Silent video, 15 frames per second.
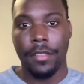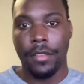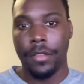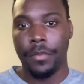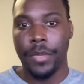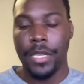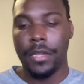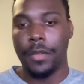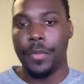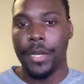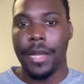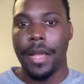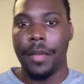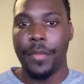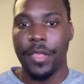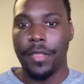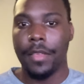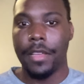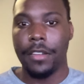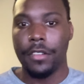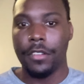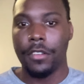could become a common
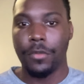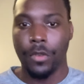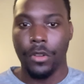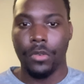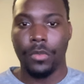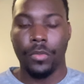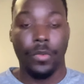sight on our road,